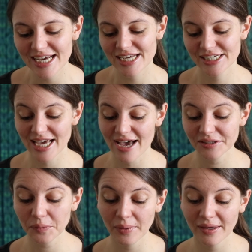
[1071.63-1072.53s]
She
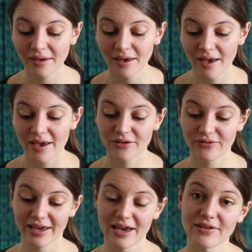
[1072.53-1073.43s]
asked me if
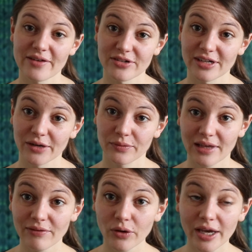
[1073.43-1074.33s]
I have ever dyed with
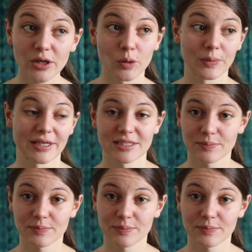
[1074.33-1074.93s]
avocado pits,